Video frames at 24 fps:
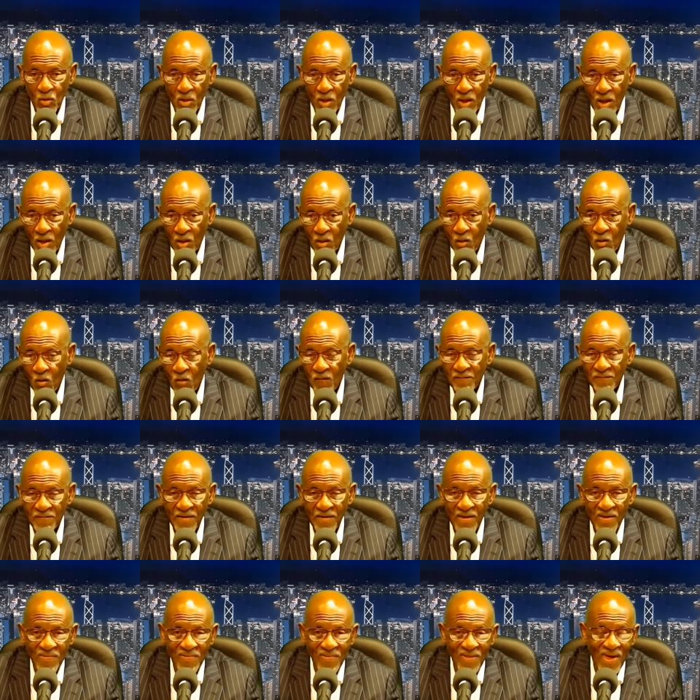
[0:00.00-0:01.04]
I call
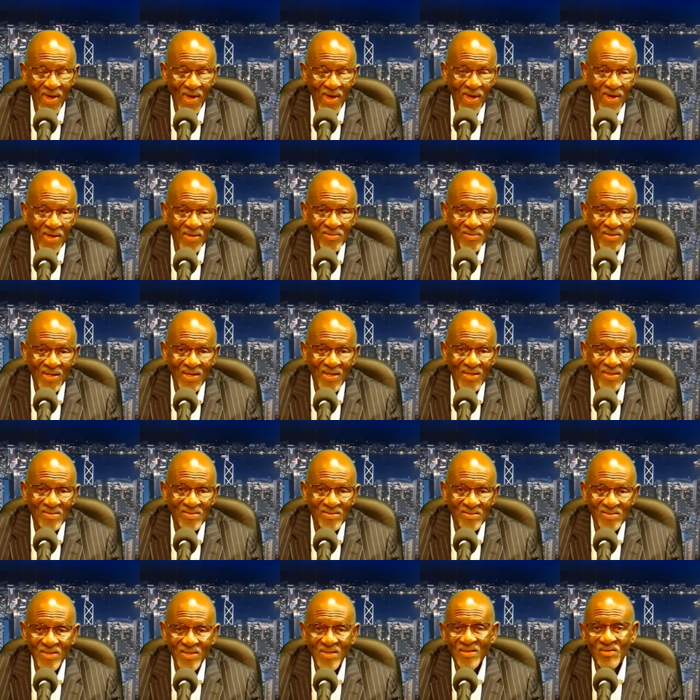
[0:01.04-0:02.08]
faith as a
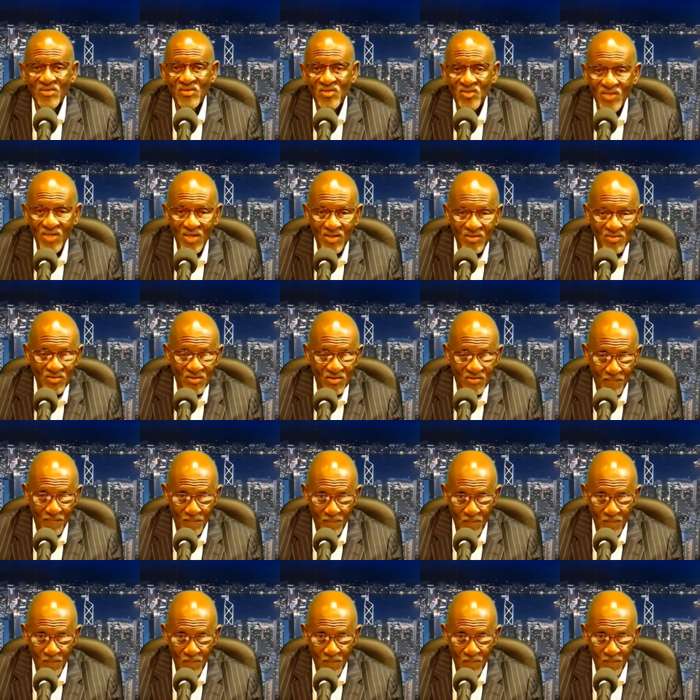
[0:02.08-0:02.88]
sixth sense.